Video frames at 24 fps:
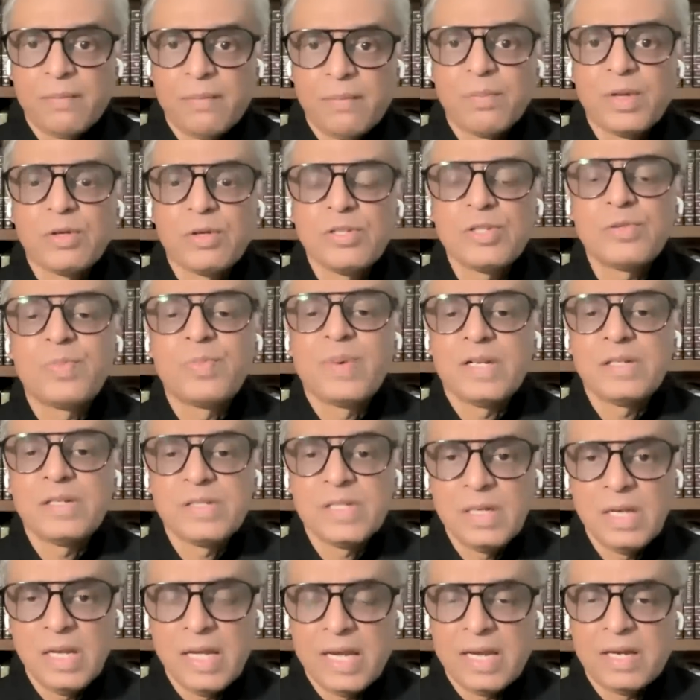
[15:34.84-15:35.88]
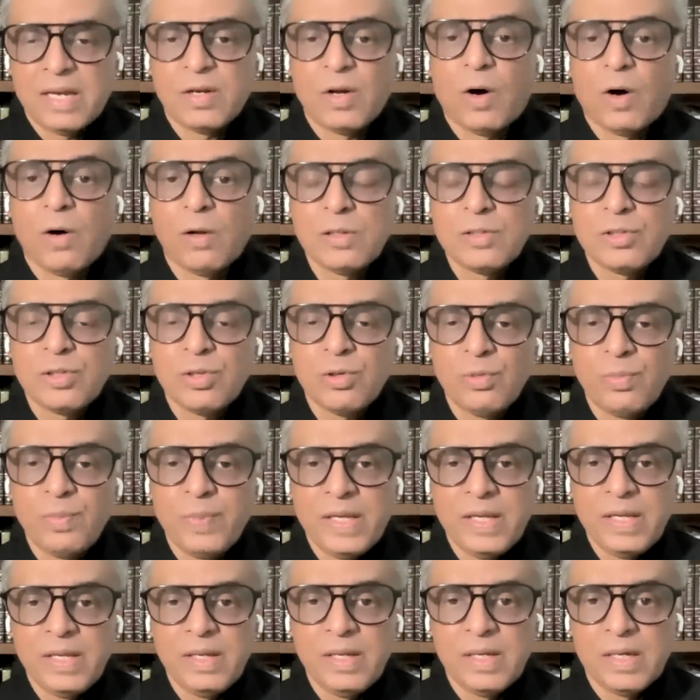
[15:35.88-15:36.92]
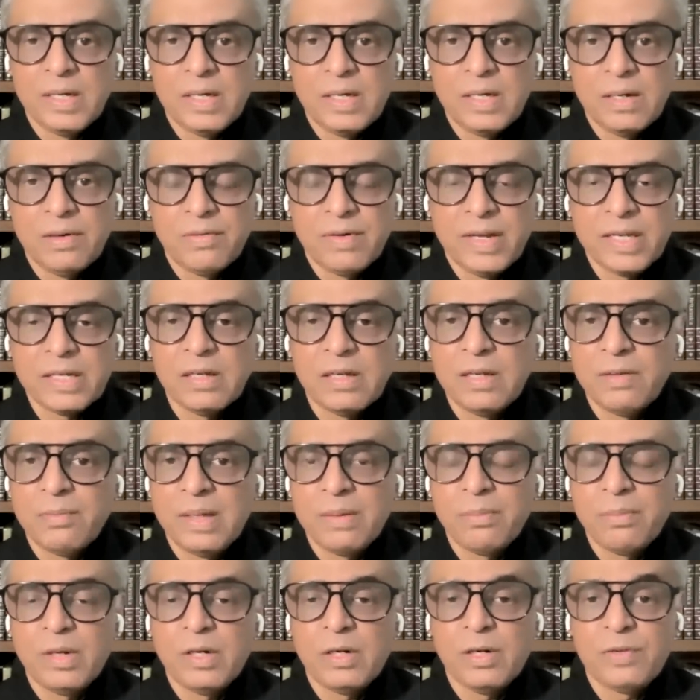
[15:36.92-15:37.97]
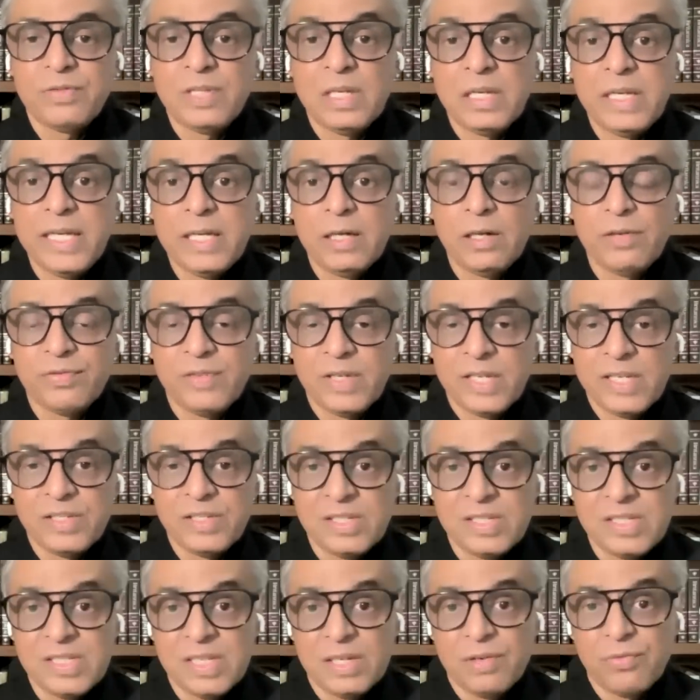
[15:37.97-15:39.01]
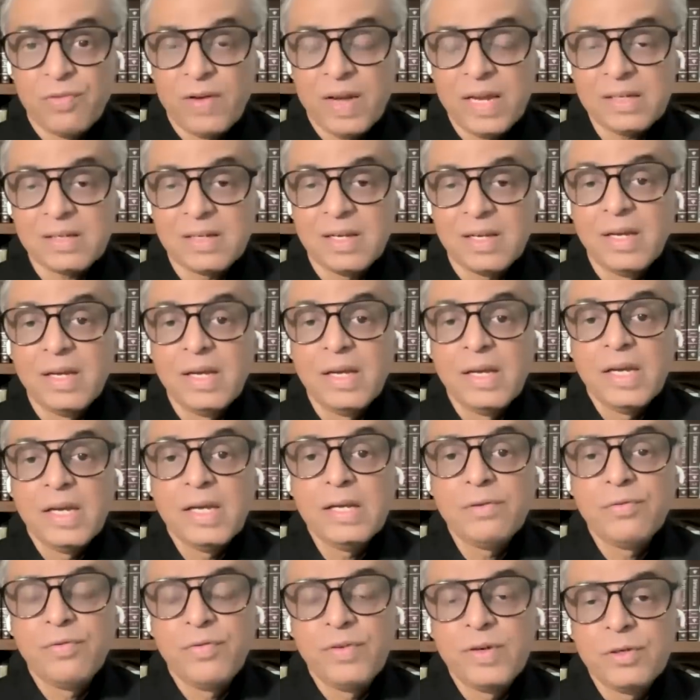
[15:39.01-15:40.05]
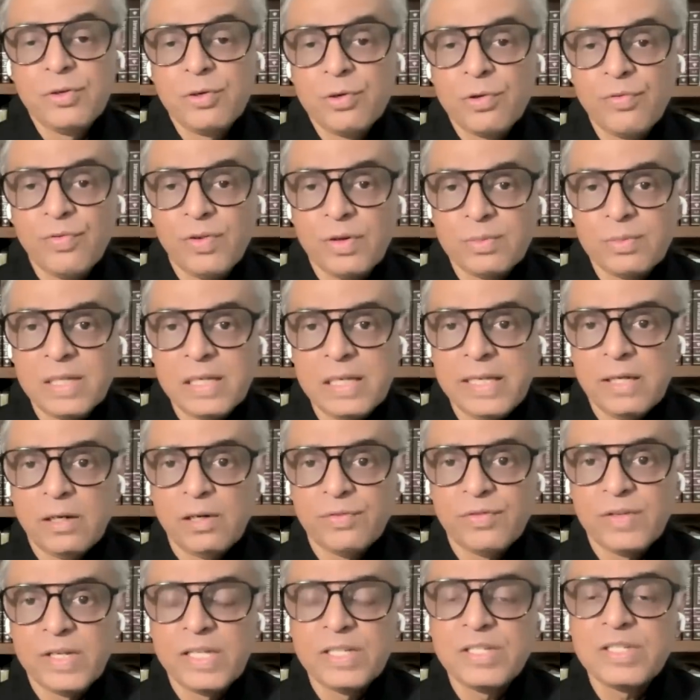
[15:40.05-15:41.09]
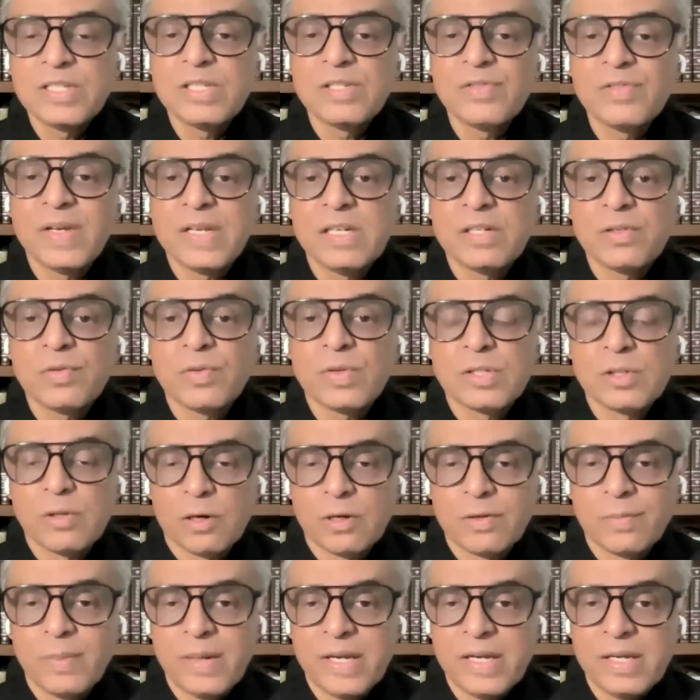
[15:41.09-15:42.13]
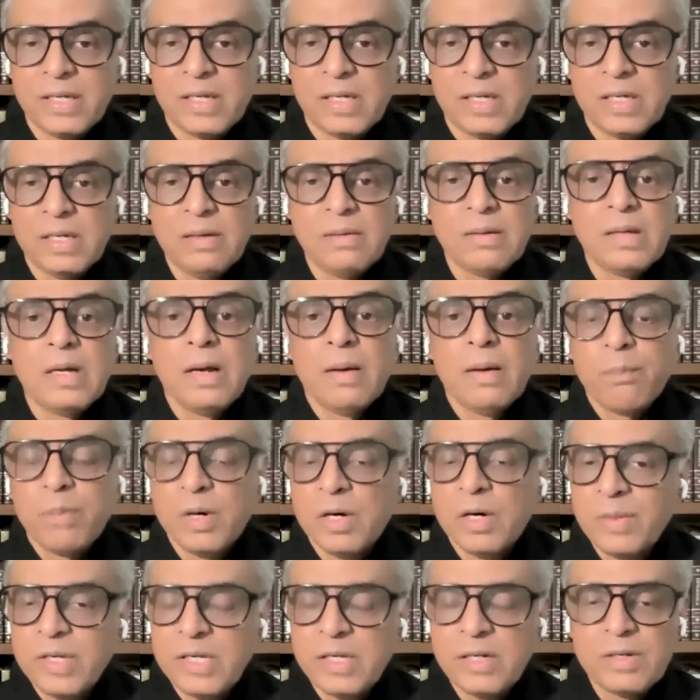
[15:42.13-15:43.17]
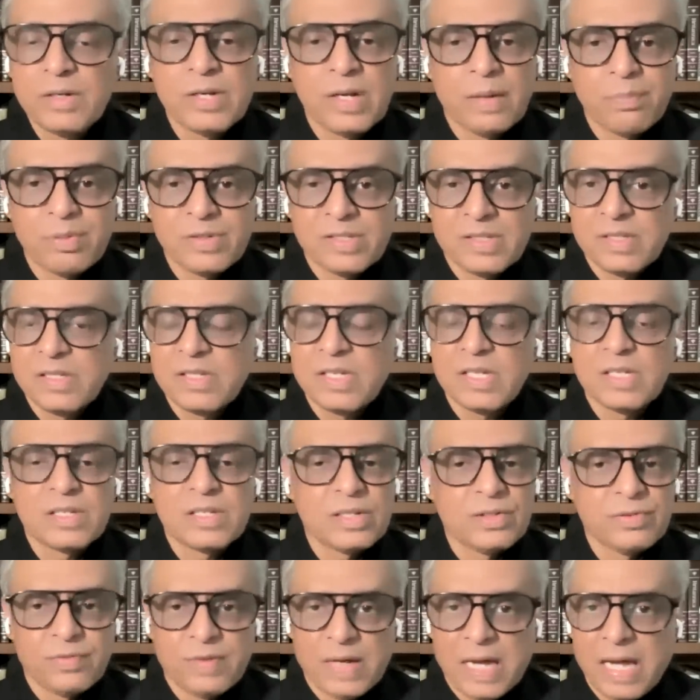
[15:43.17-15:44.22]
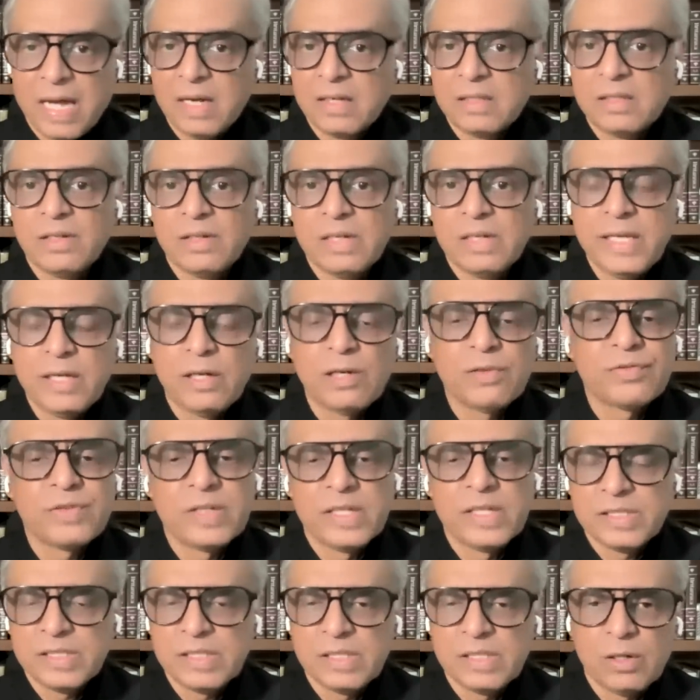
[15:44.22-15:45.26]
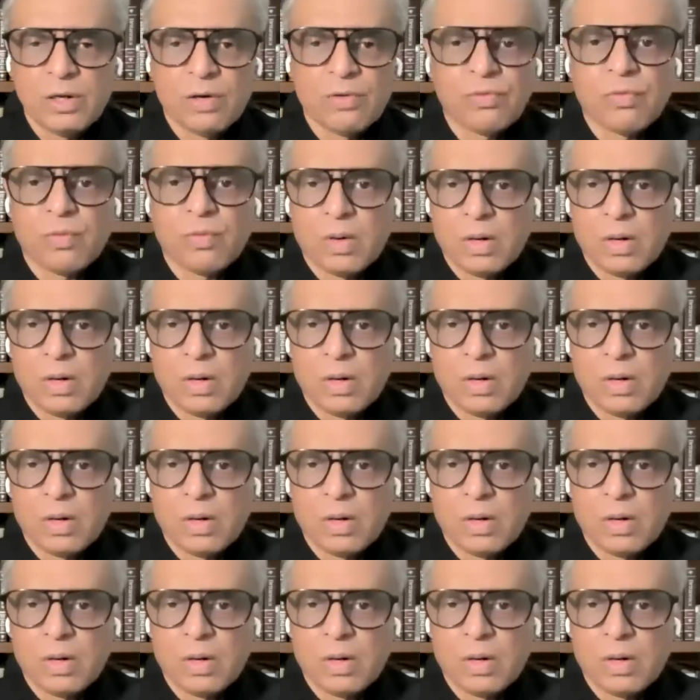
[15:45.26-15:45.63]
because Brazil had also been a regular member of the League of Nations. In fact, it withdrew from the League of Nations when it was not made a permanent representative at the League of Nations of,